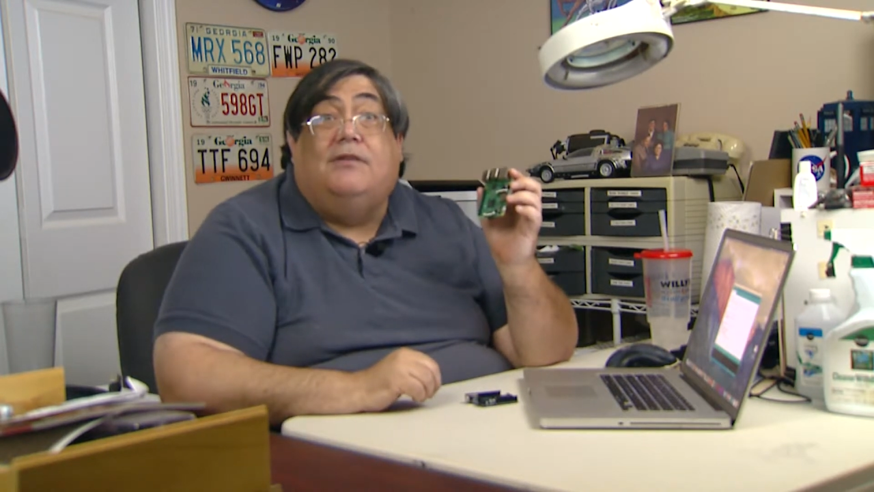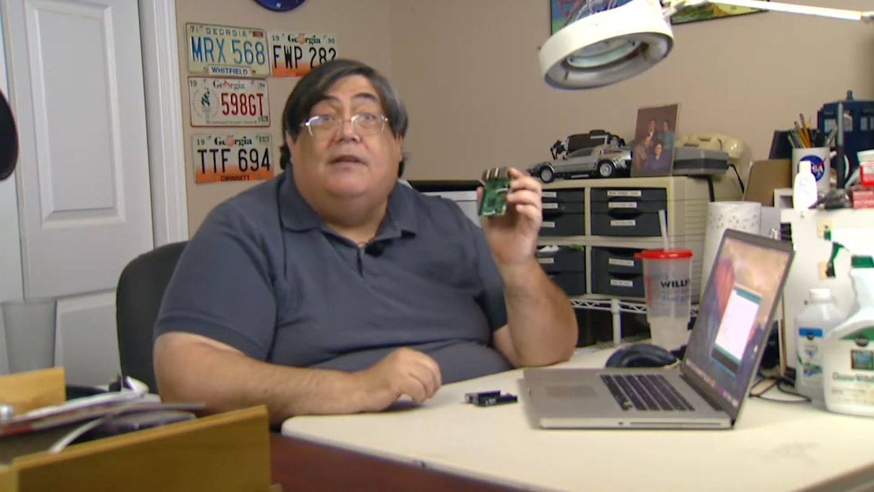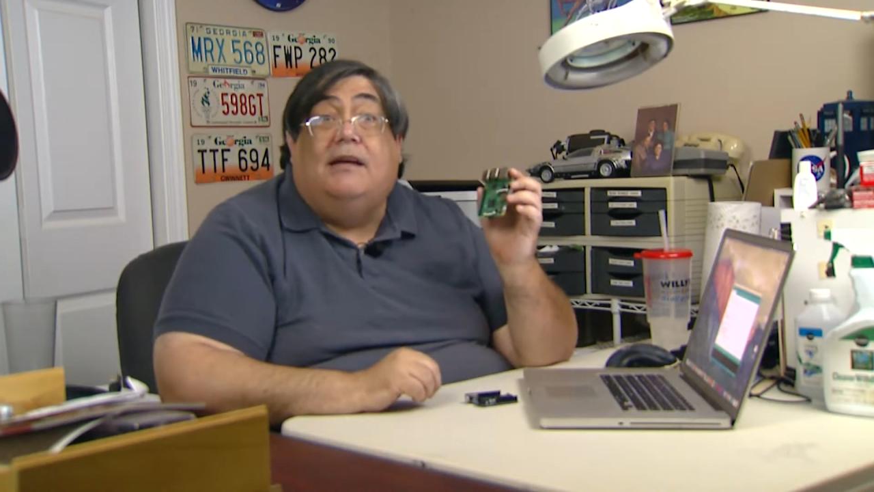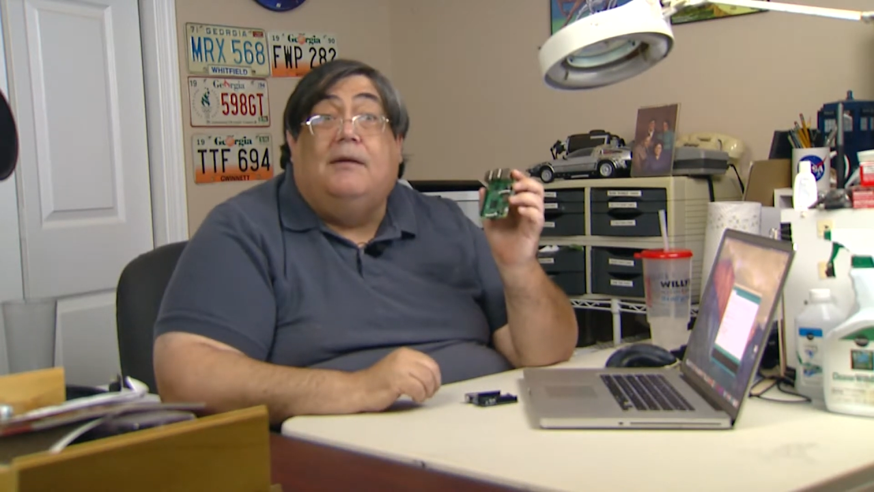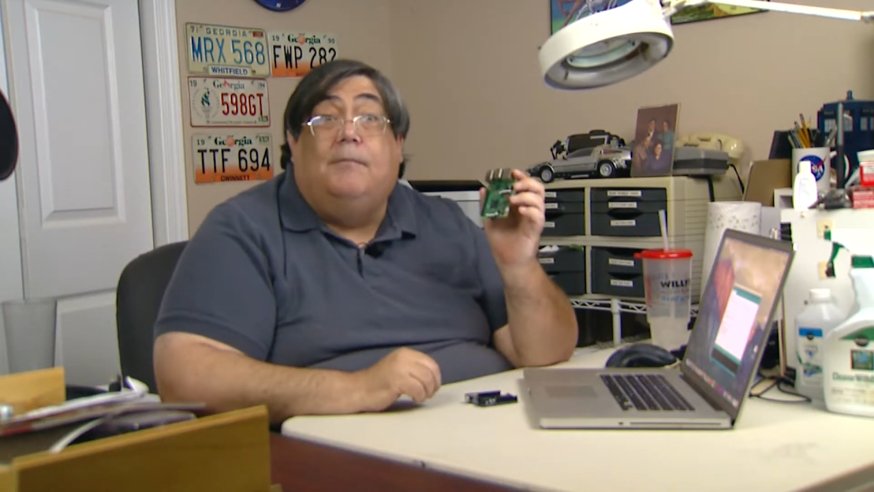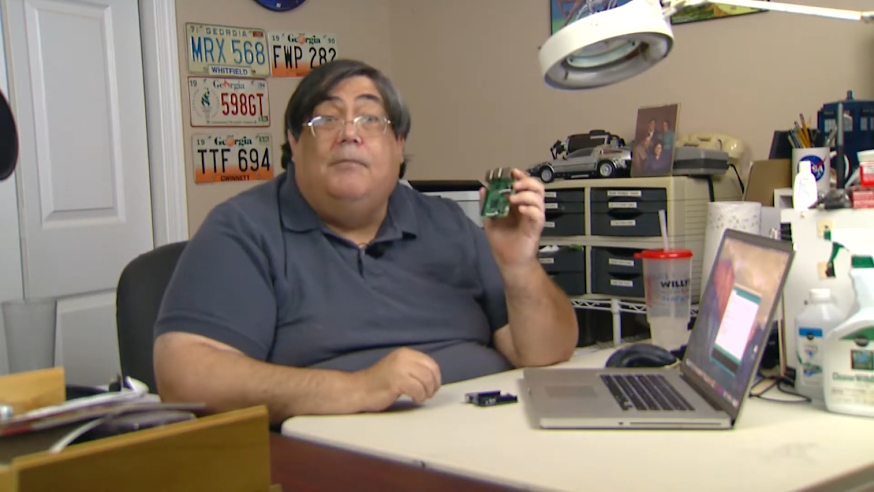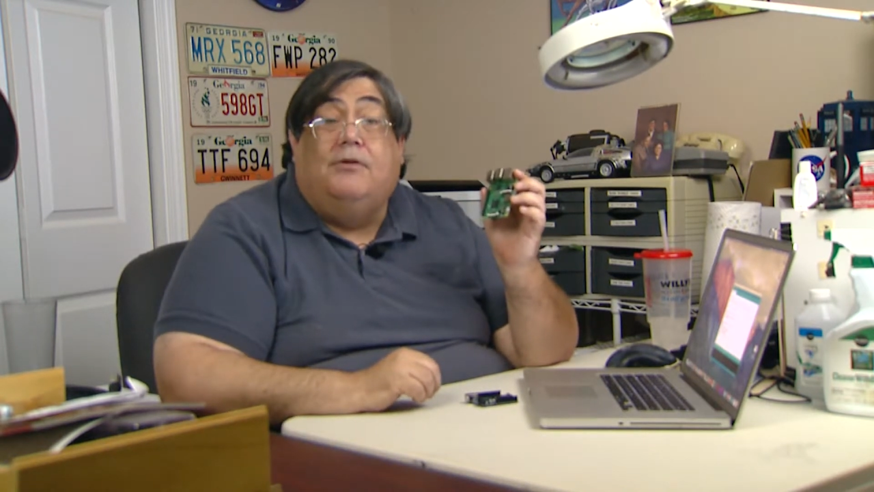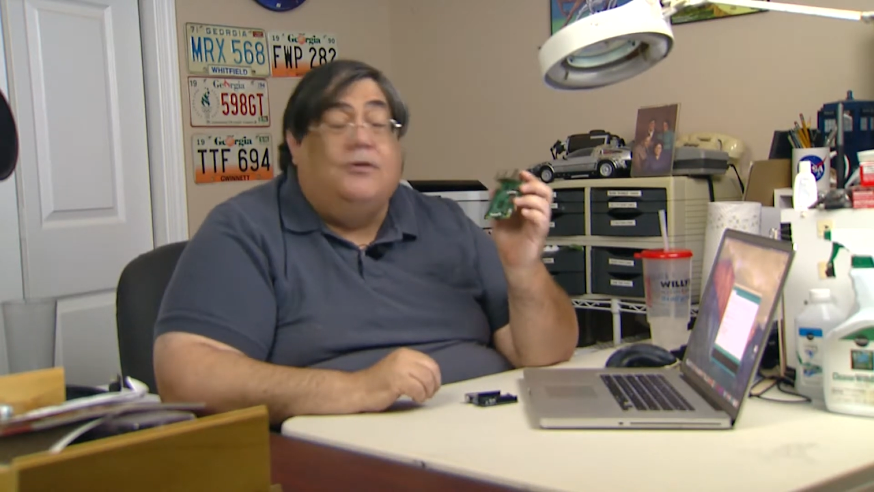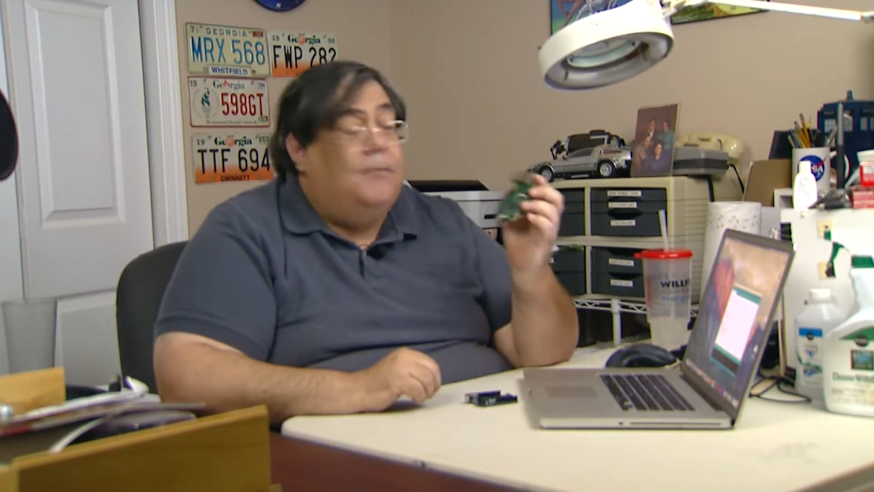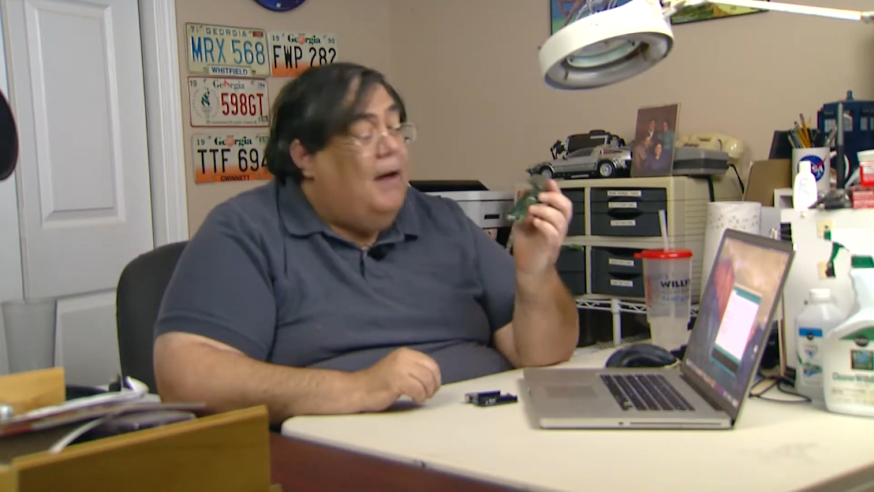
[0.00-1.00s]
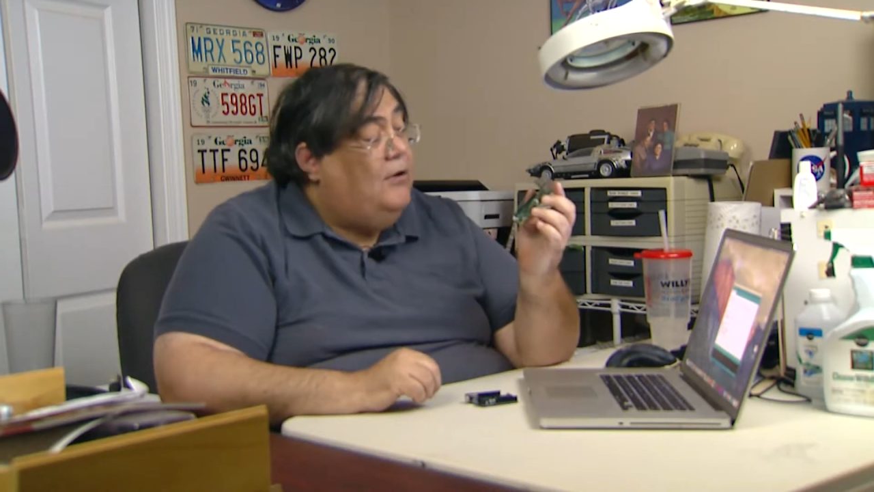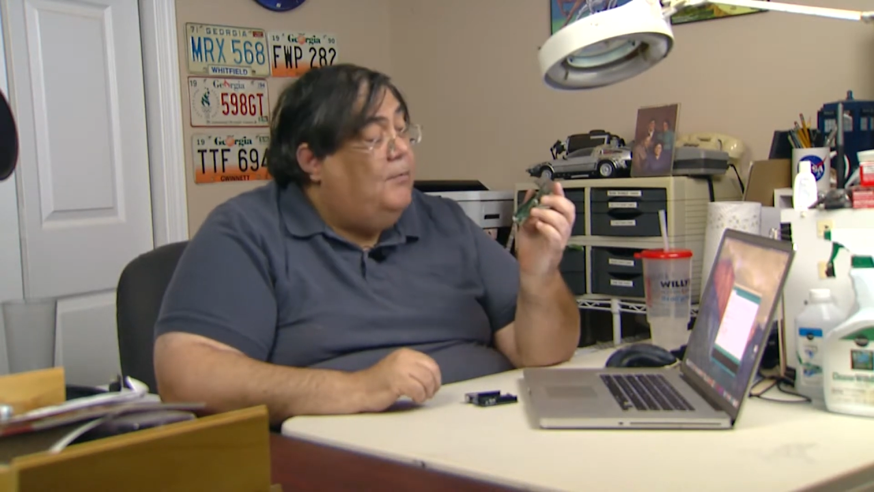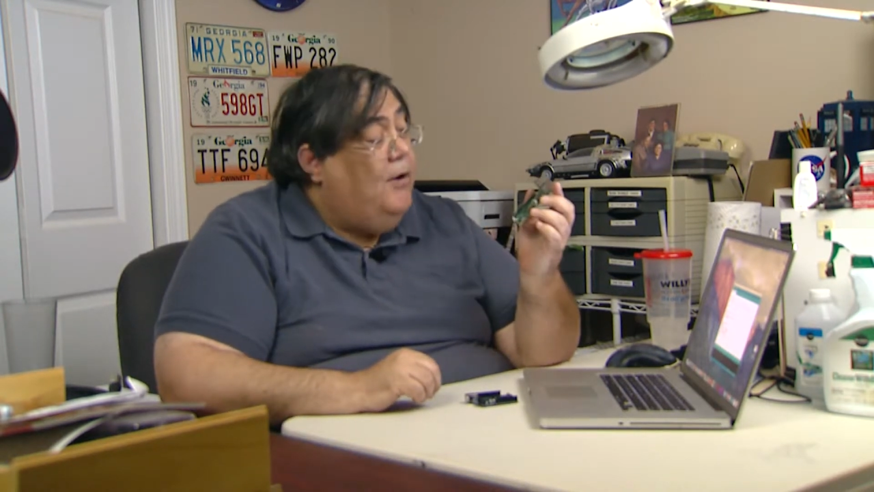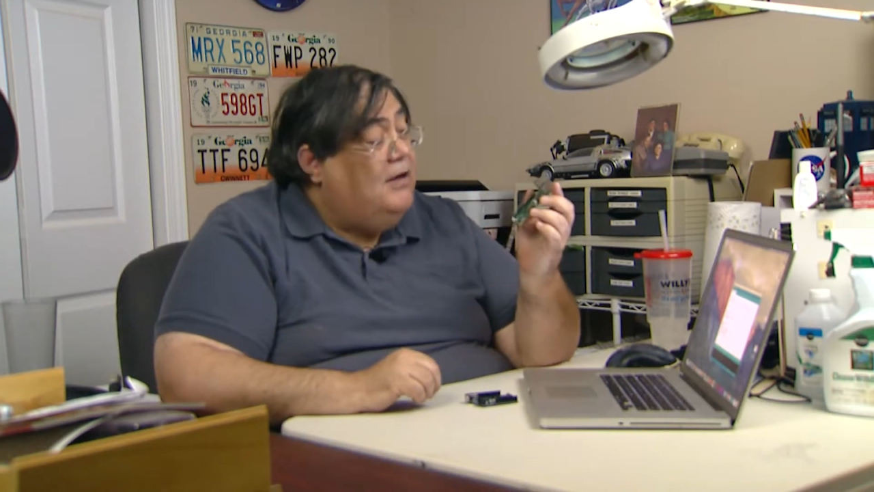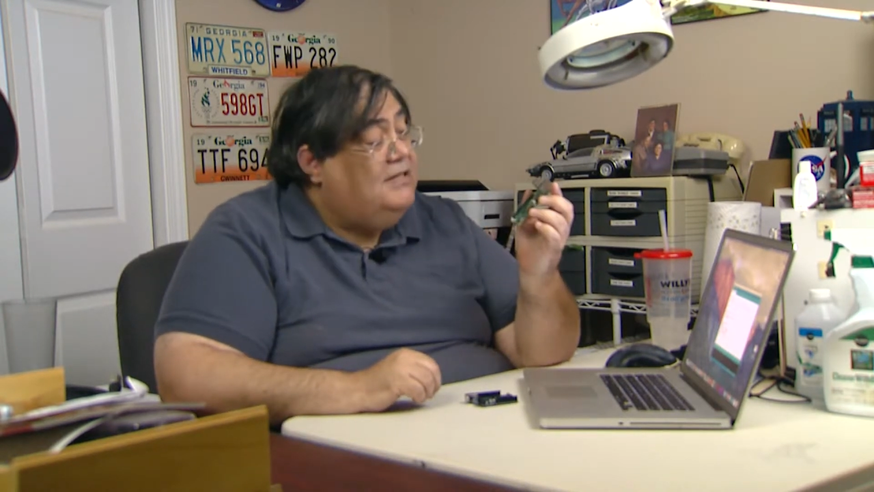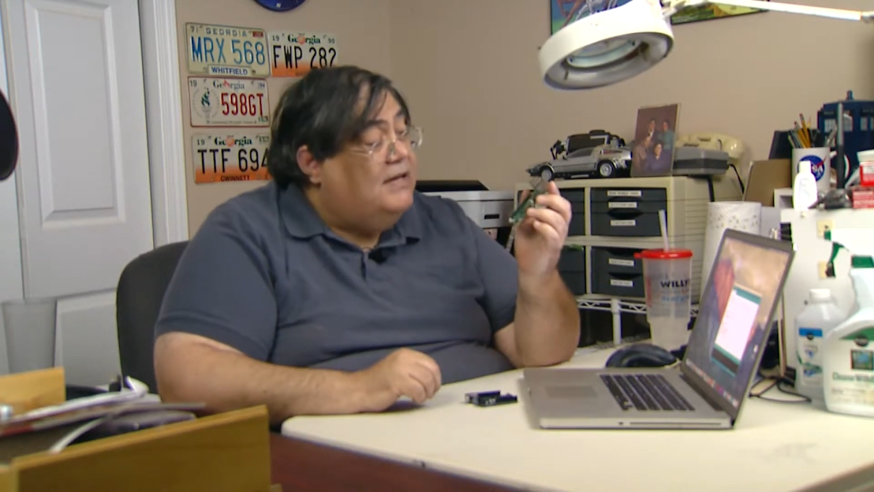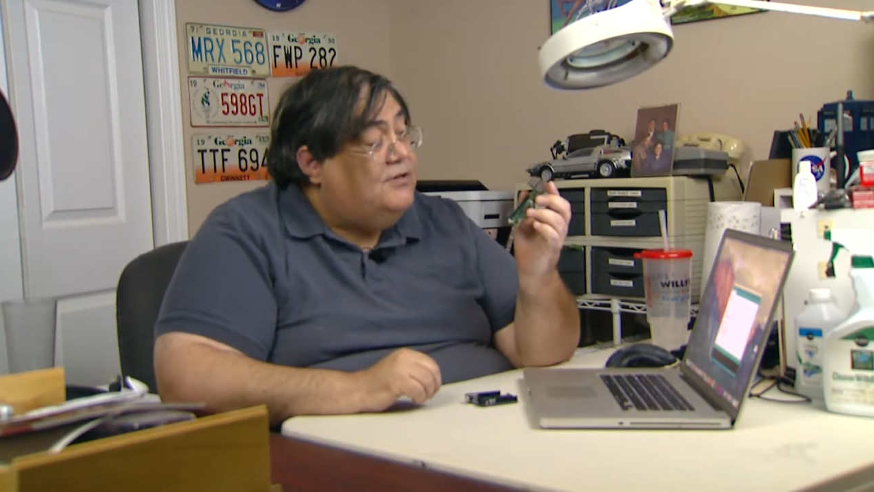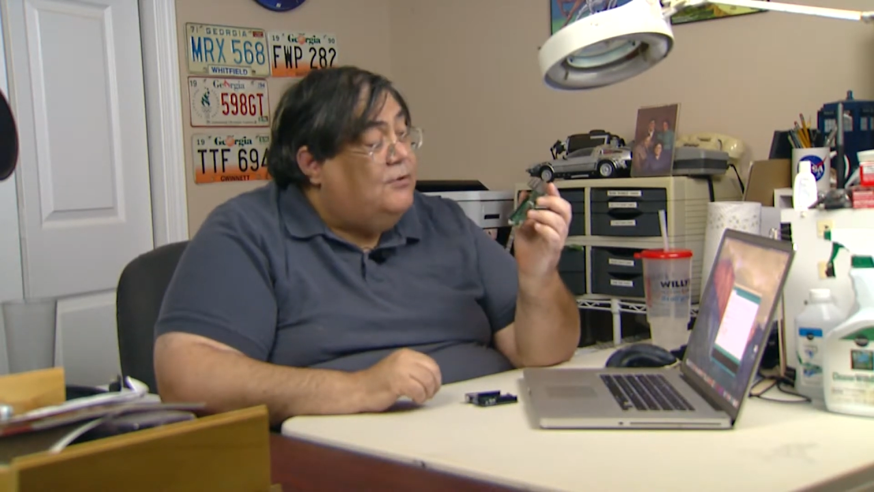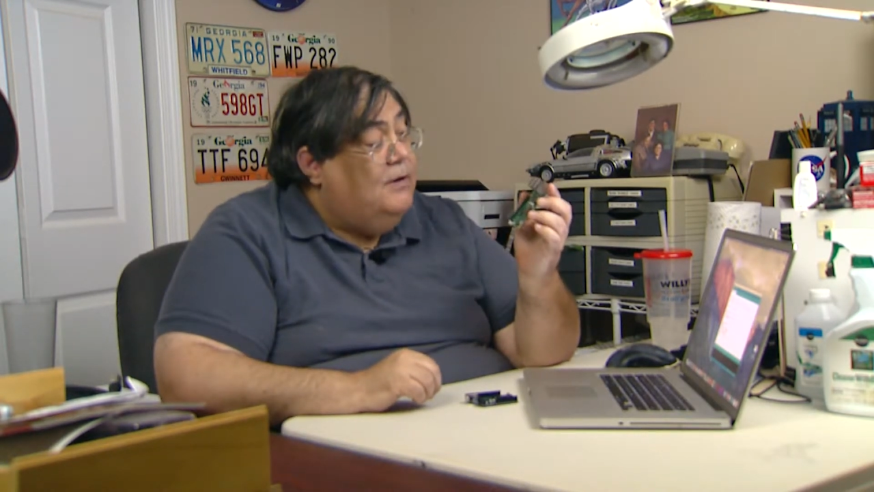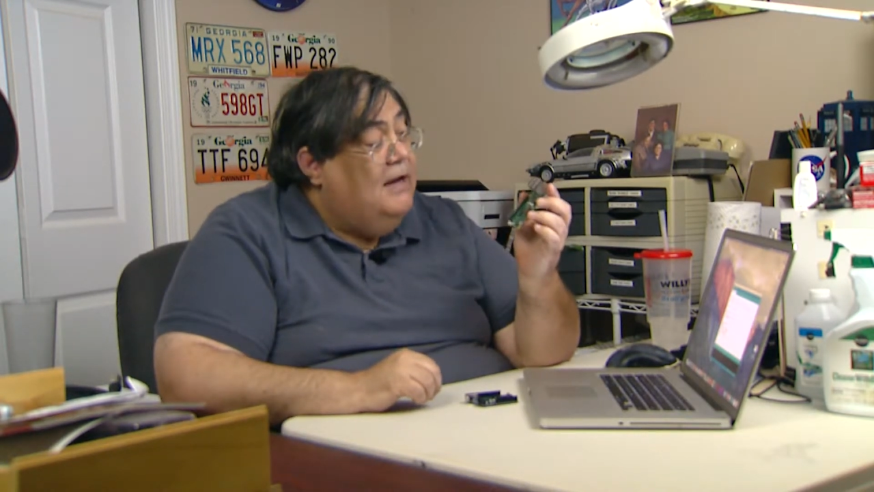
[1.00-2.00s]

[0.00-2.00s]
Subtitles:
the microprocessor.